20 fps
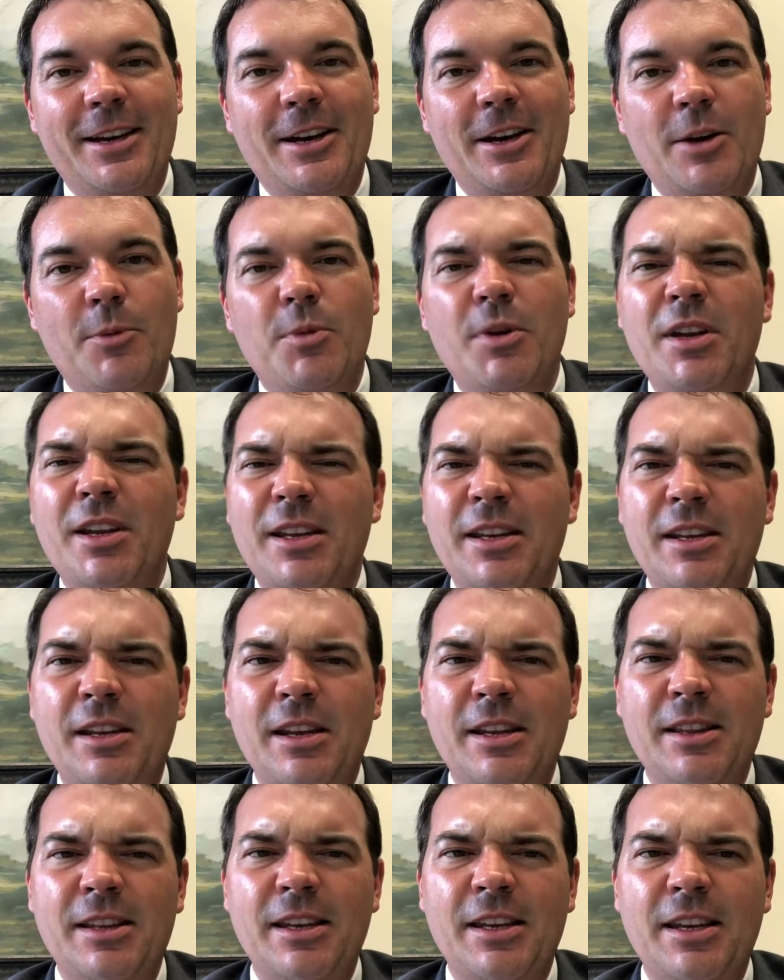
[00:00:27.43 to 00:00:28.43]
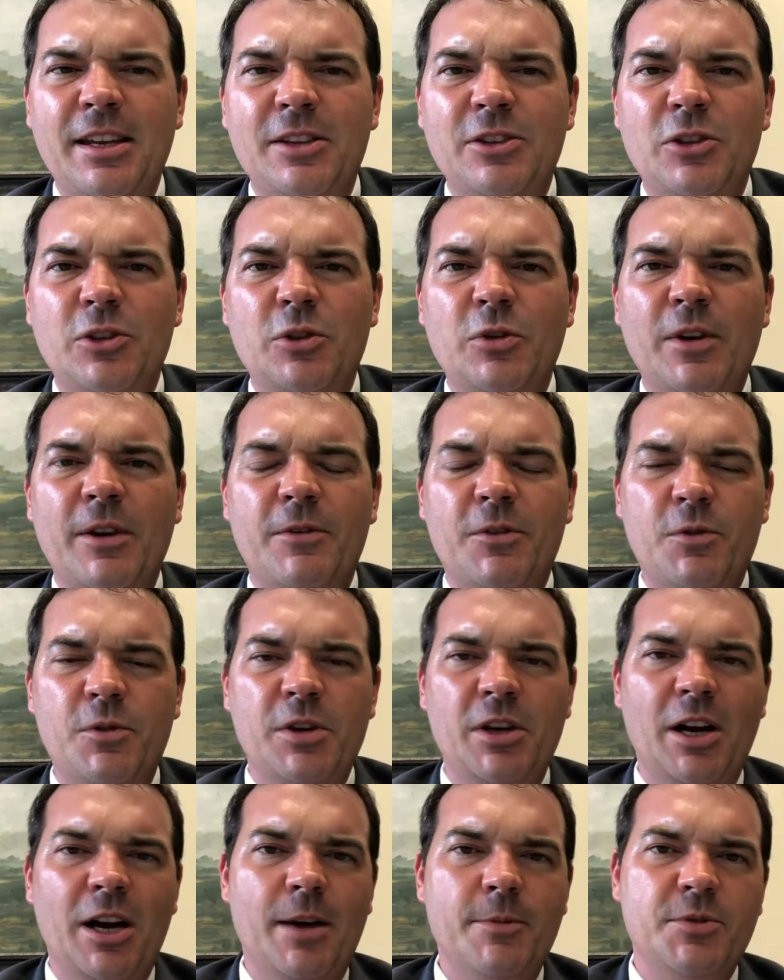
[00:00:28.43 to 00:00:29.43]
Uh, but in, in the end, you do have
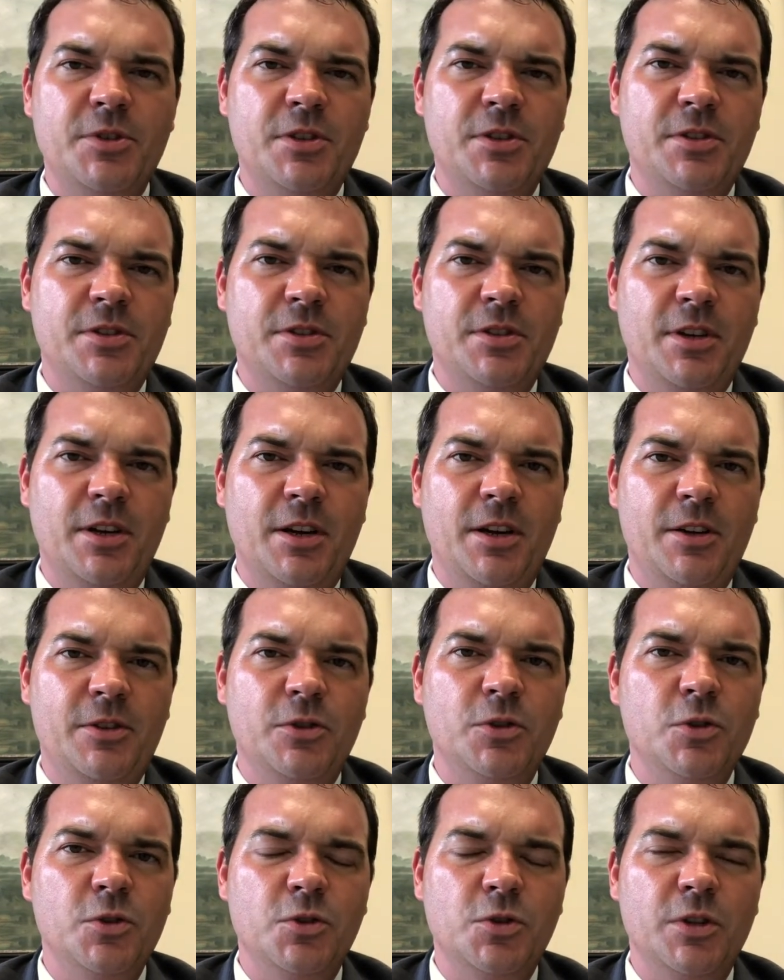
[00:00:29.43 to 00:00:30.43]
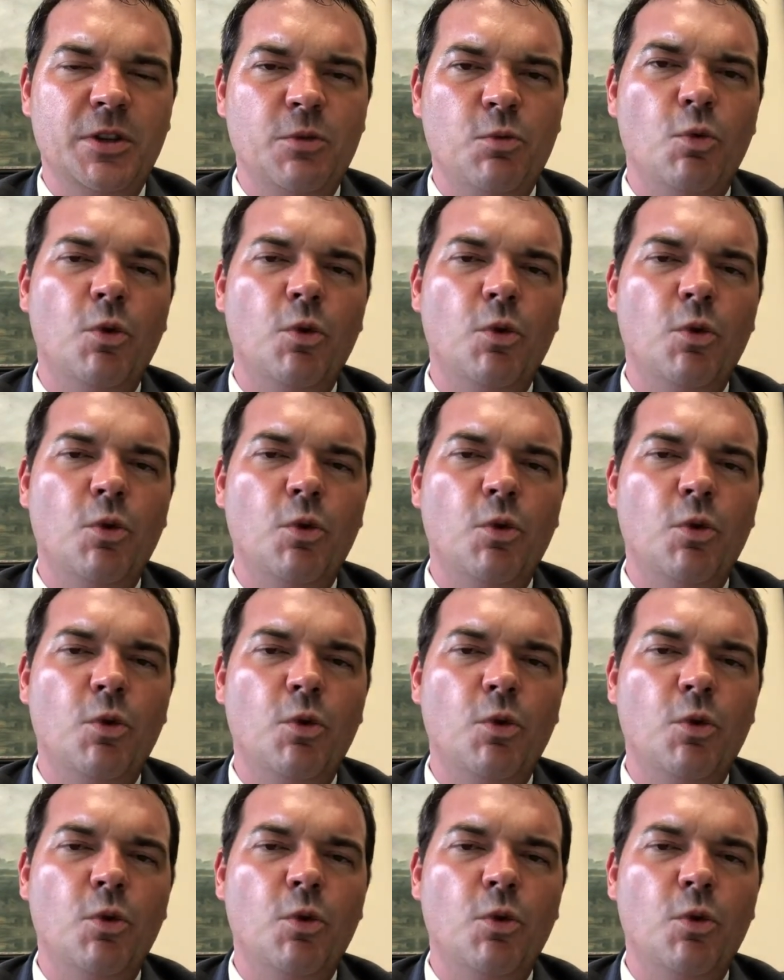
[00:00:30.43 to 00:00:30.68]
three options uh, usually.